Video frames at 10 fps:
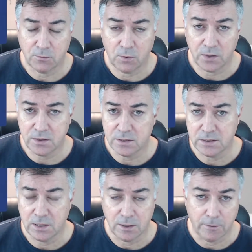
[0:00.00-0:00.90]
what is
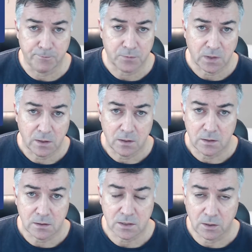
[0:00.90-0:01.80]
the
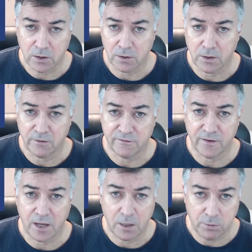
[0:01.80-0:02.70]
slogan of
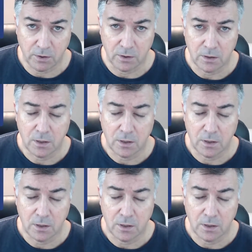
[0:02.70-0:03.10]
Apple,